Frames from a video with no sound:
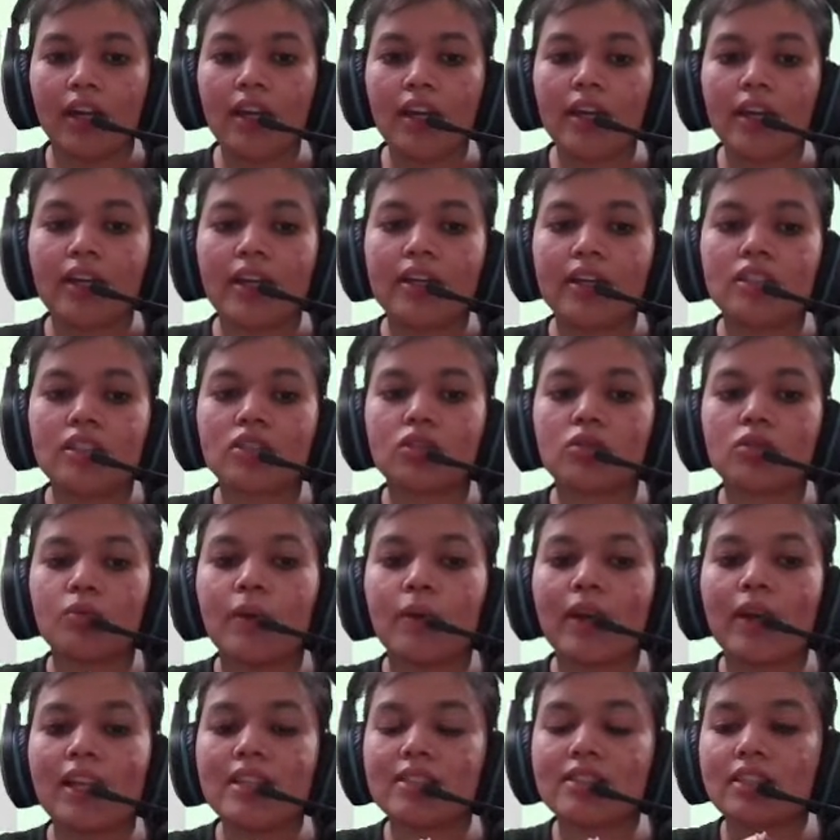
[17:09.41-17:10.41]
It is the
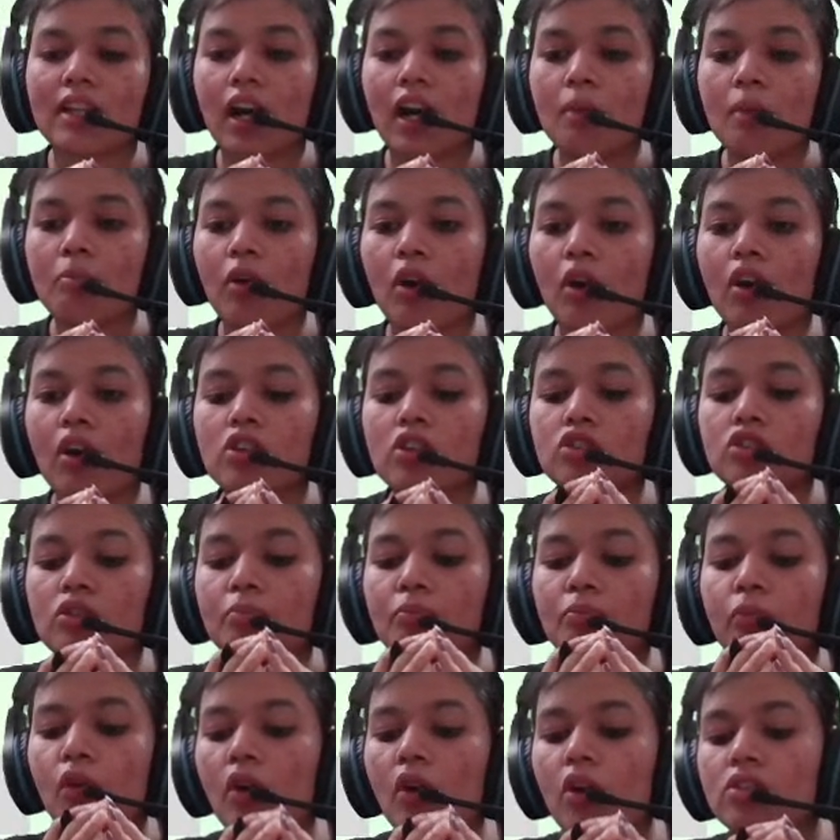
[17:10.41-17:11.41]
second stage of
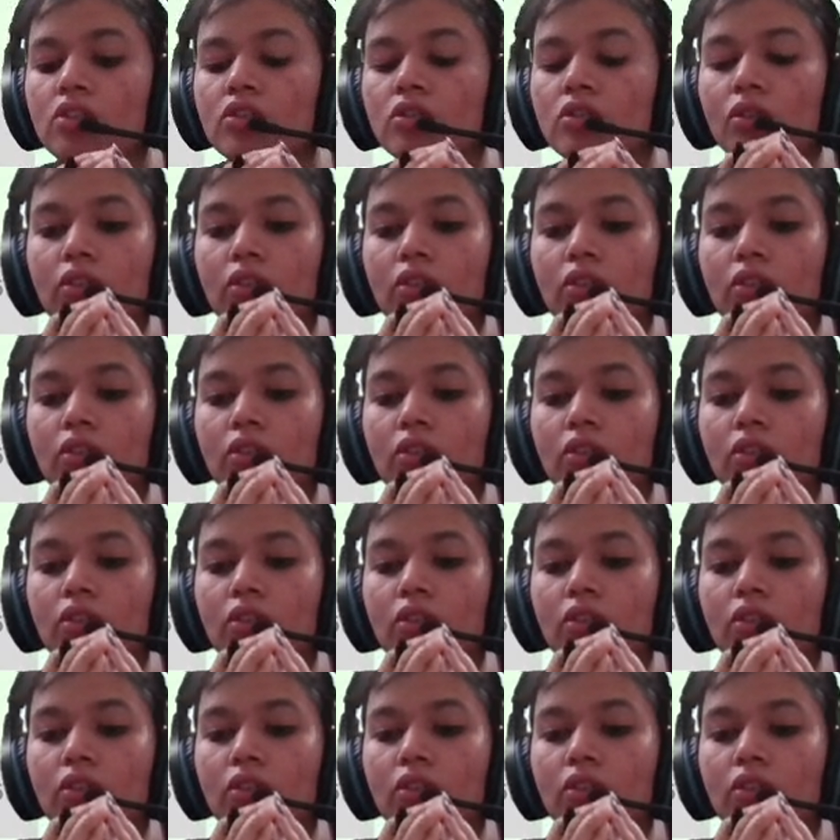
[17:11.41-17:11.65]
photosynthesis.